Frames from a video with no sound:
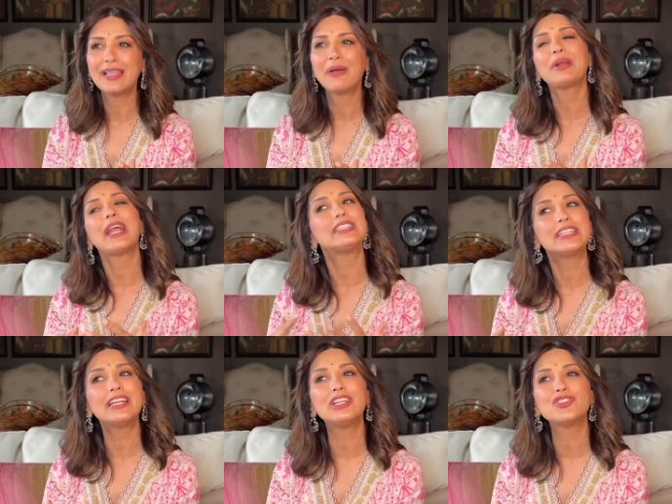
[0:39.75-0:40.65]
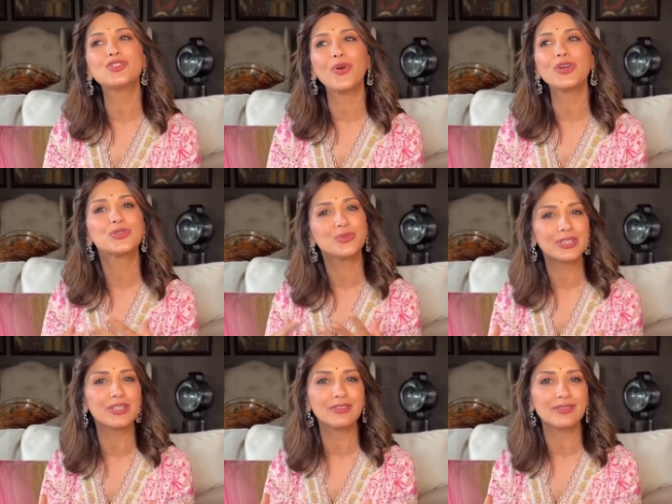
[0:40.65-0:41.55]
But I did enjoy
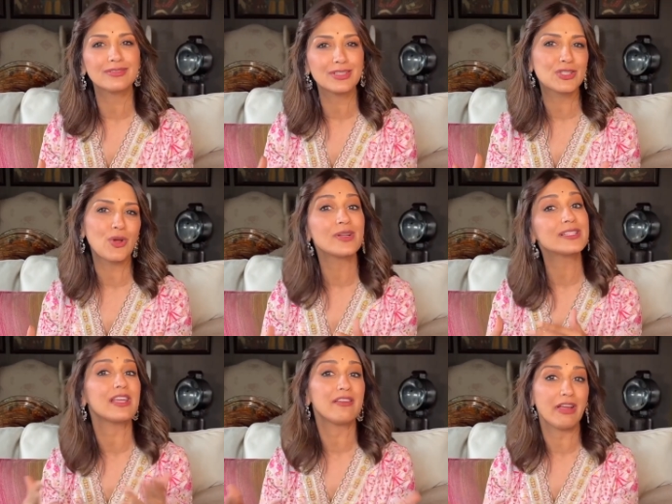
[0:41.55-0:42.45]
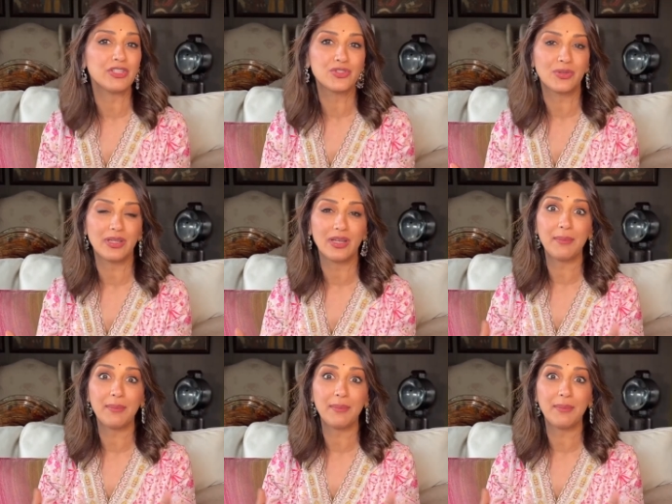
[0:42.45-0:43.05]
shooting the songs eventually.